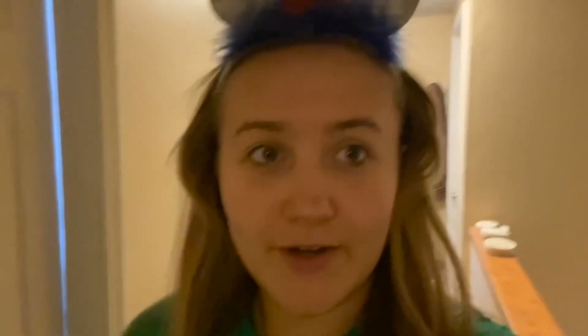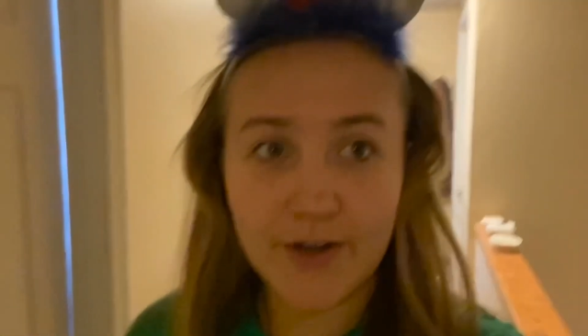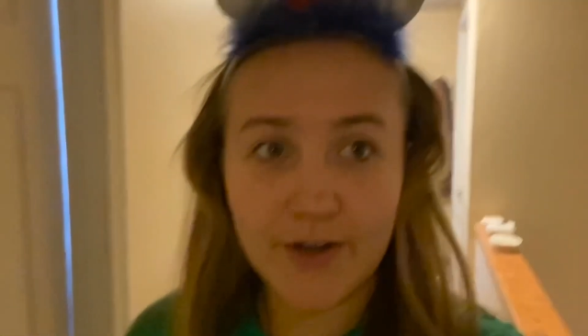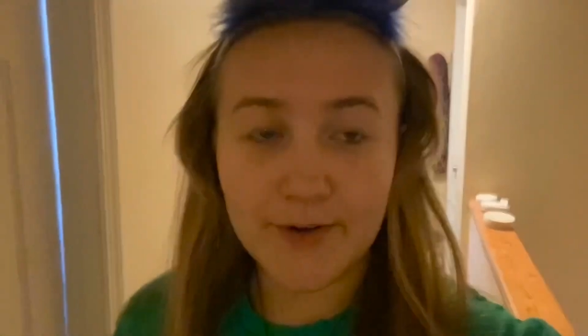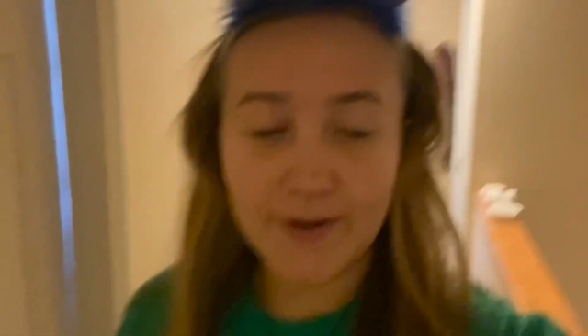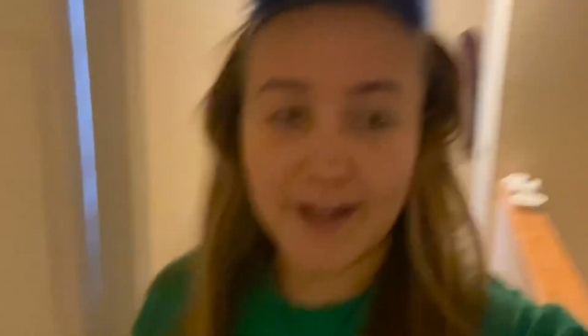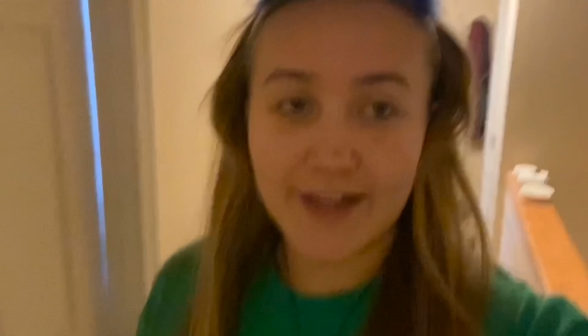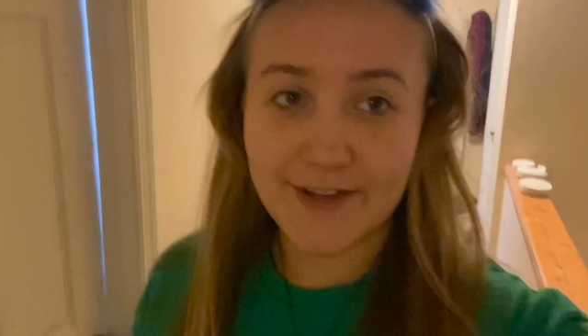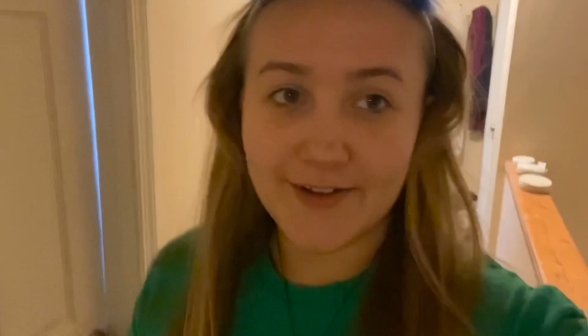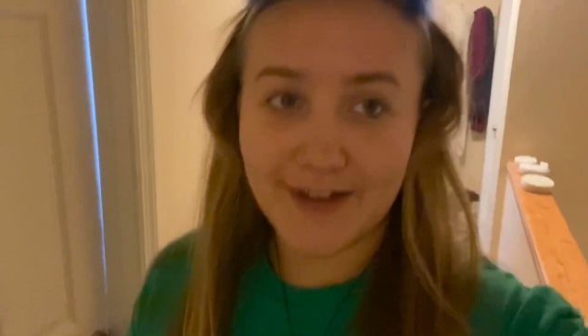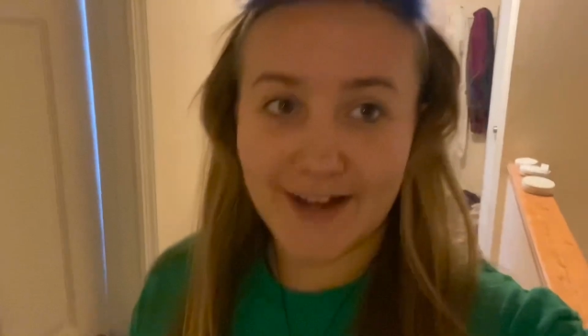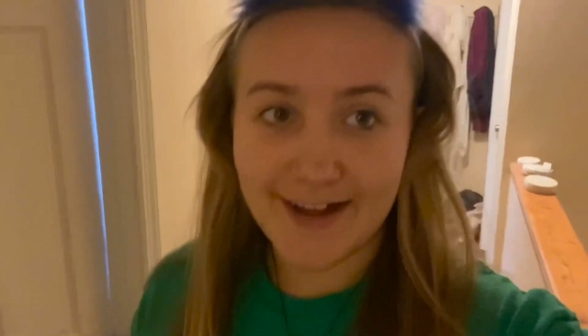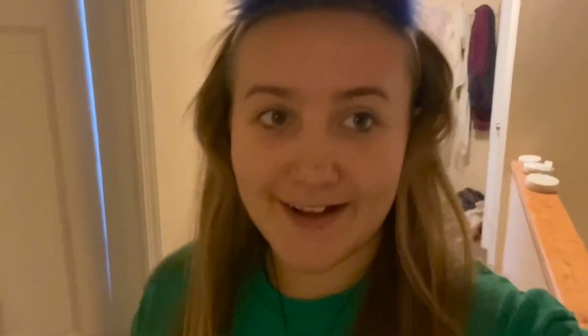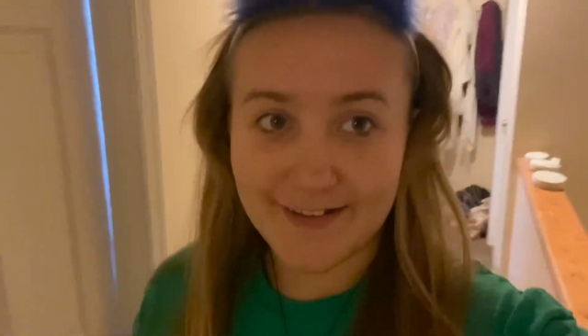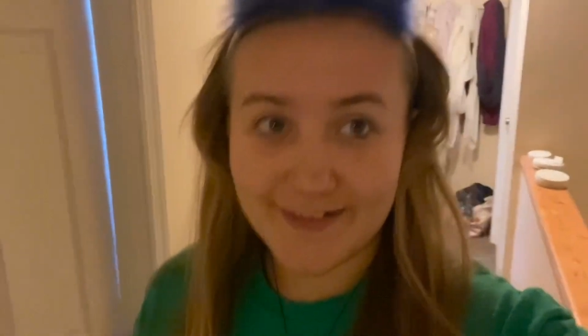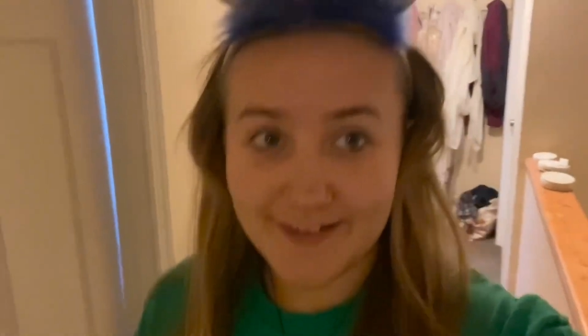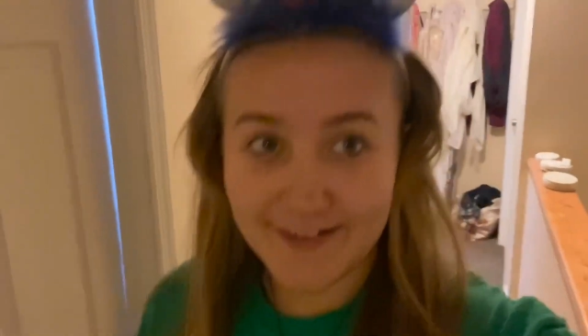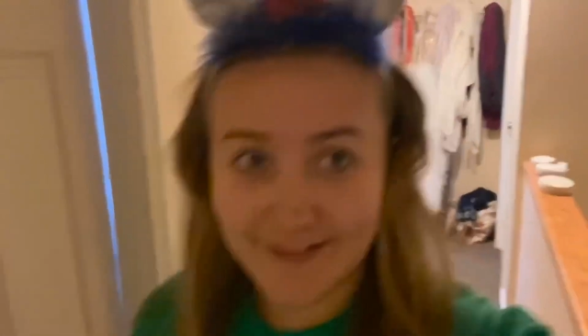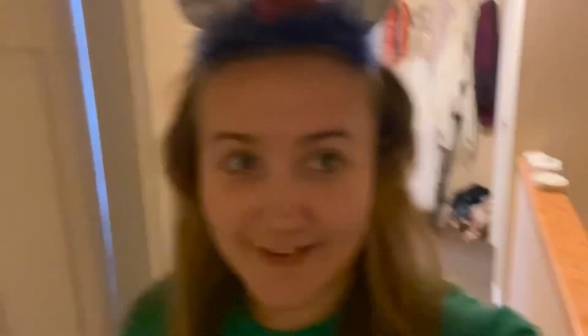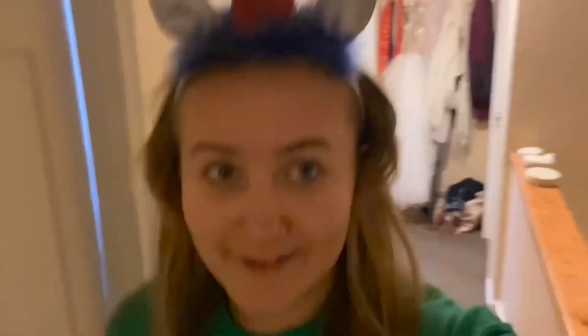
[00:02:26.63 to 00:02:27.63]
Okay, you
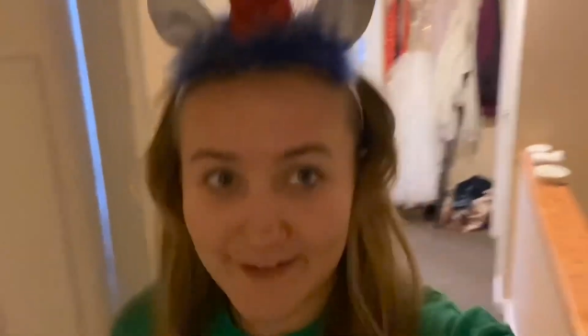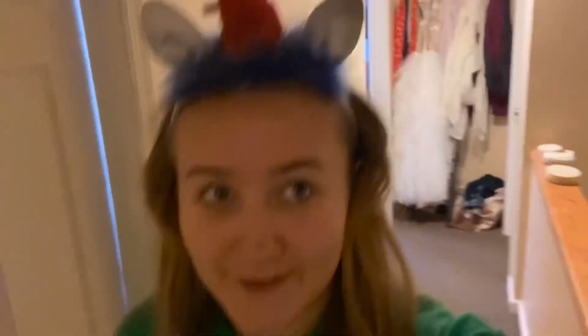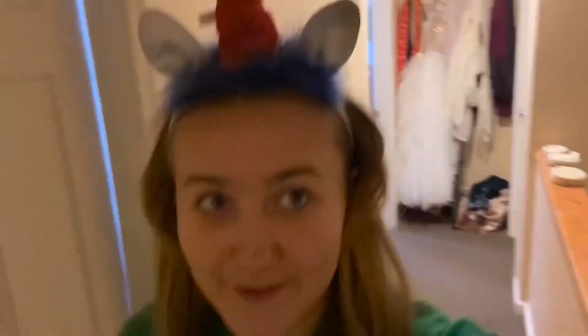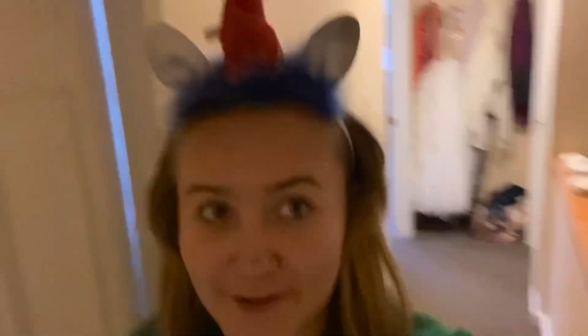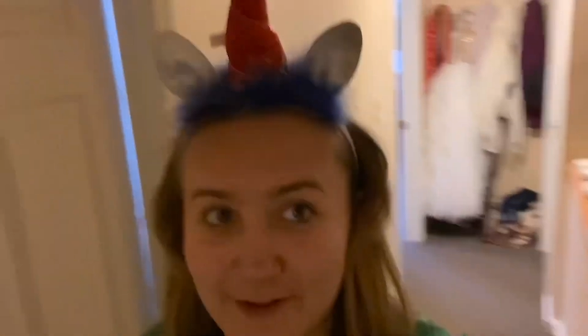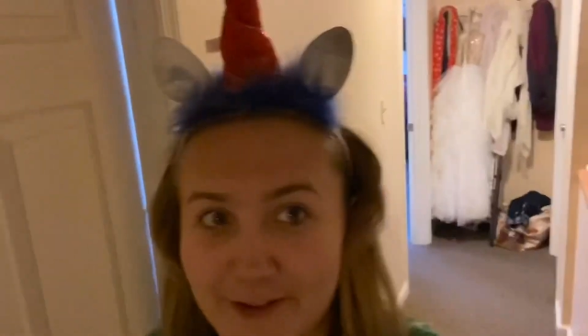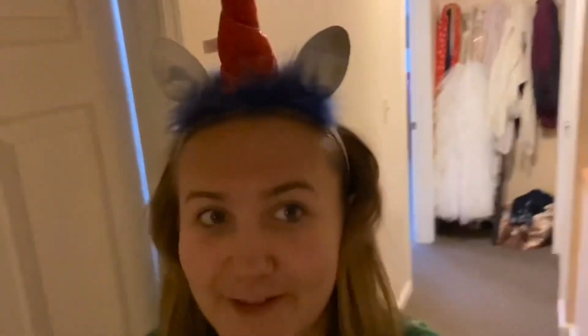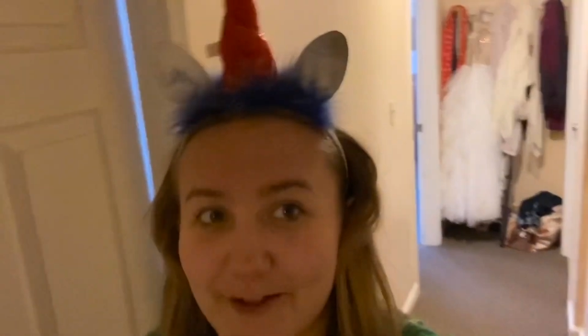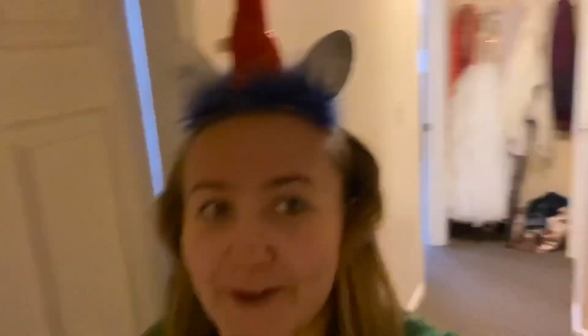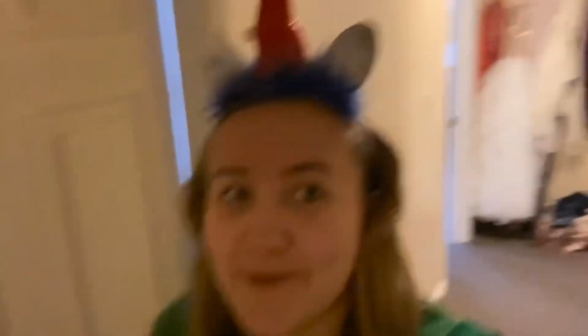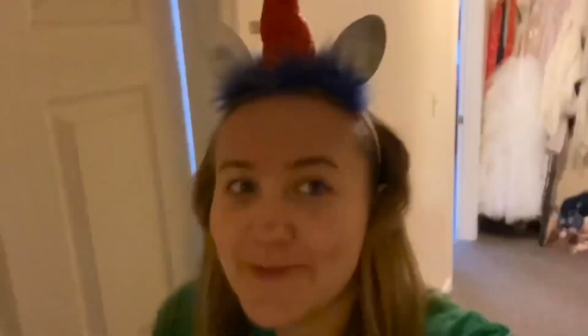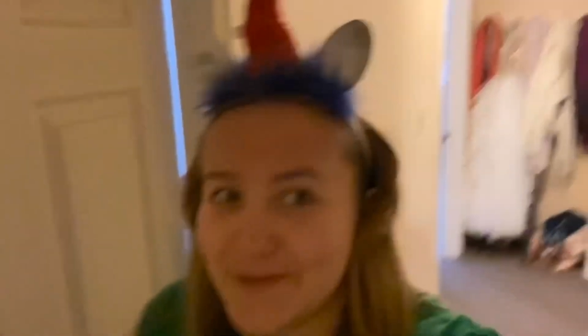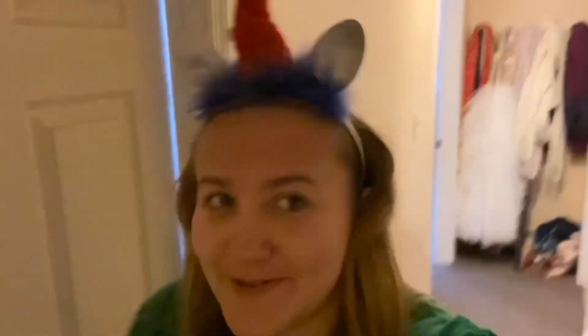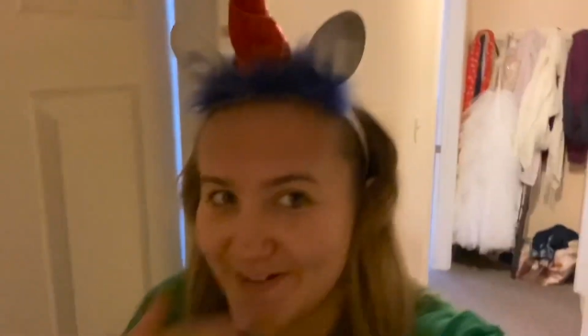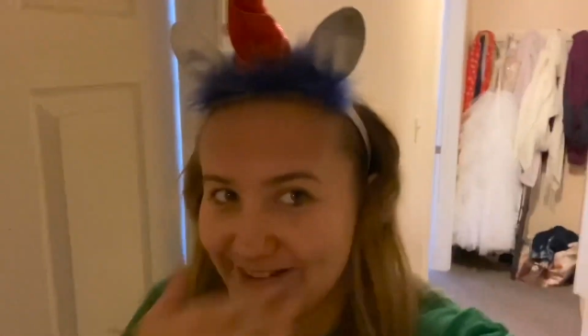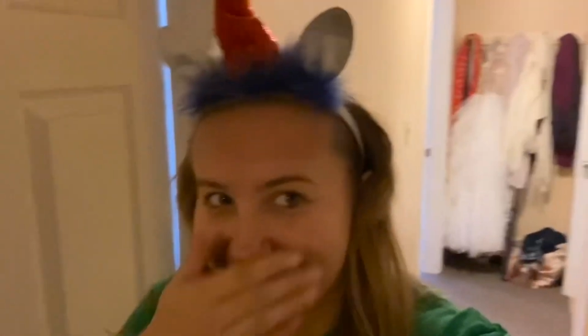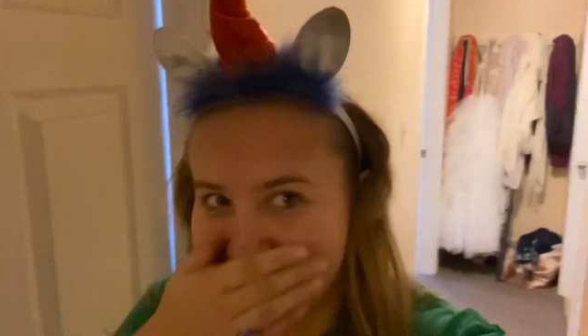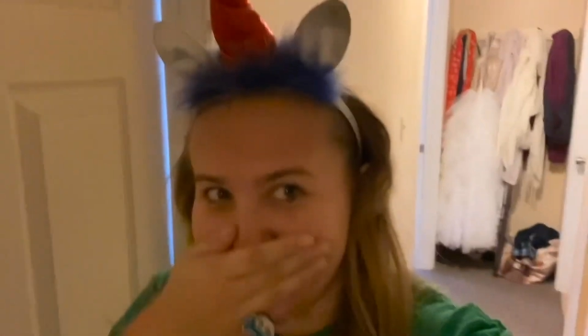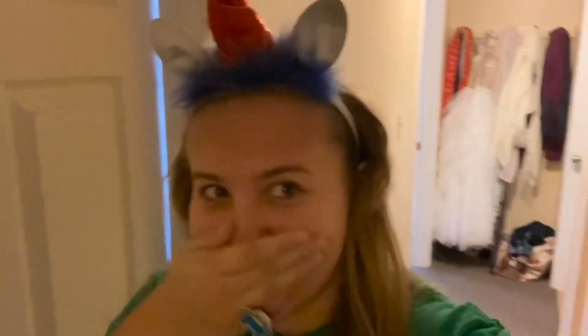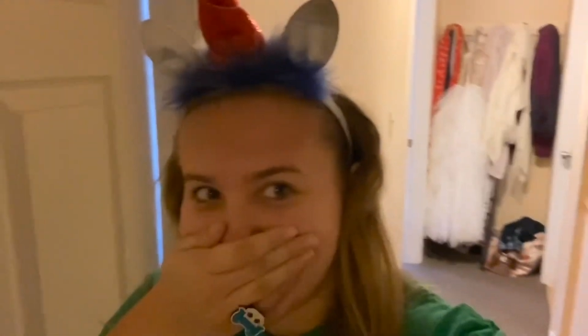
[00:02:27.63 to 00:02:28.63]
guys, this is the
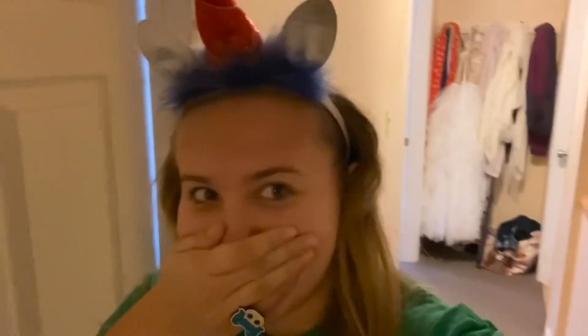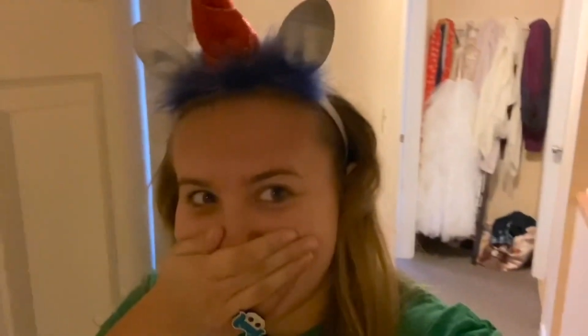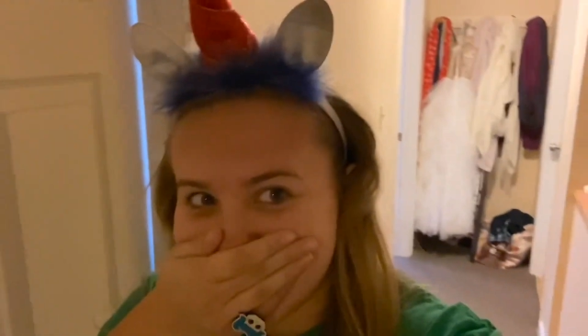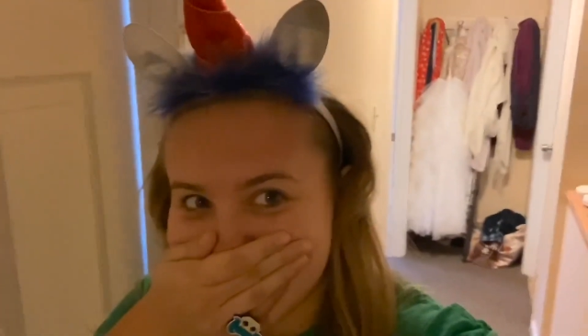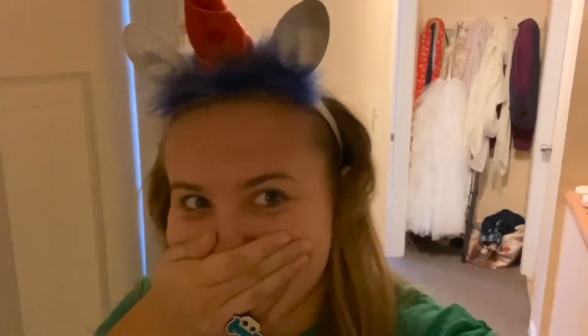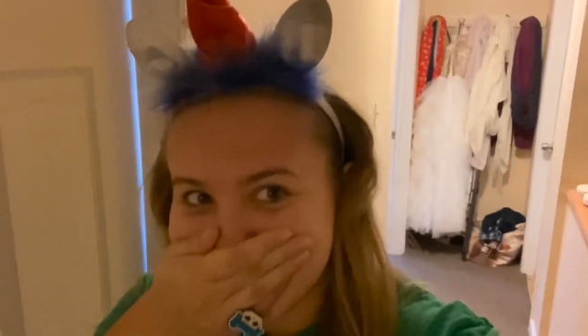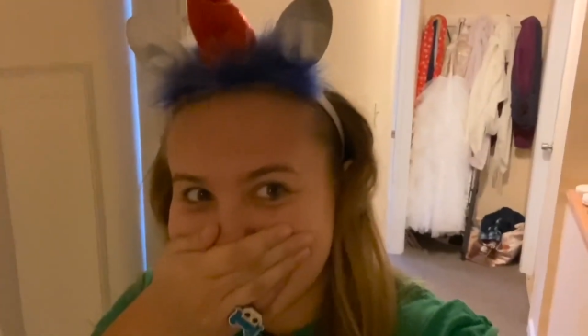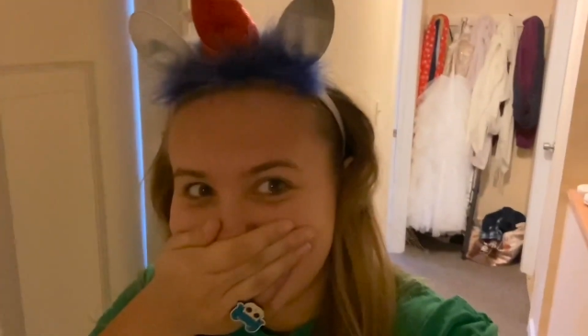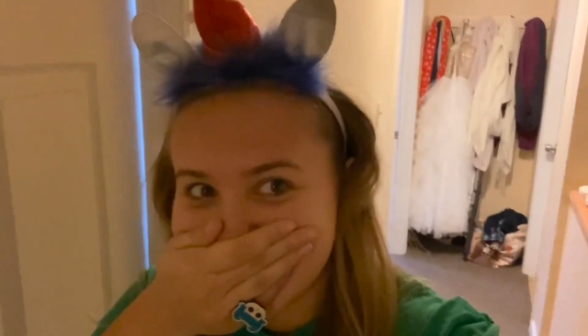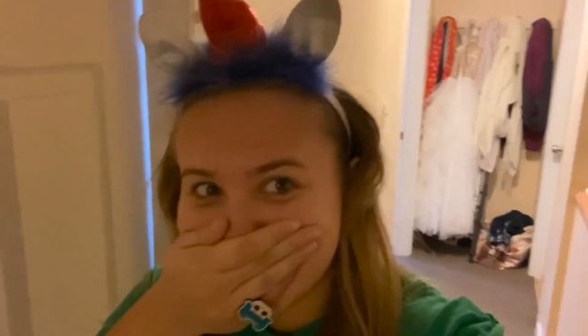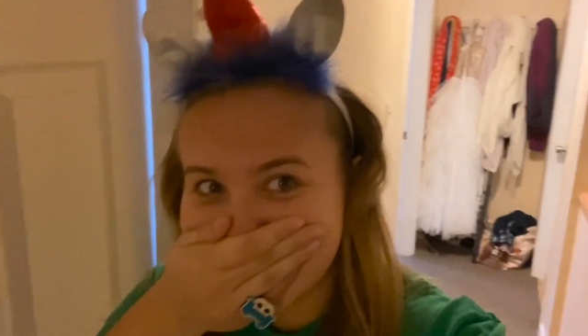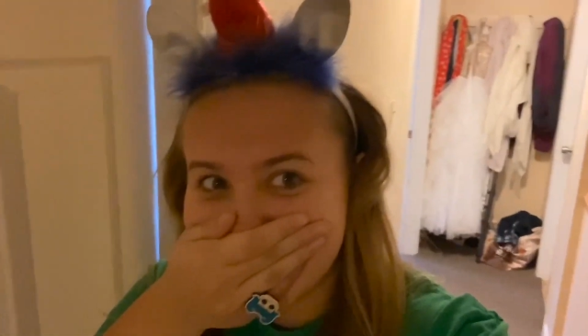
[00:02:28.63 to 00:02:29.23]
result.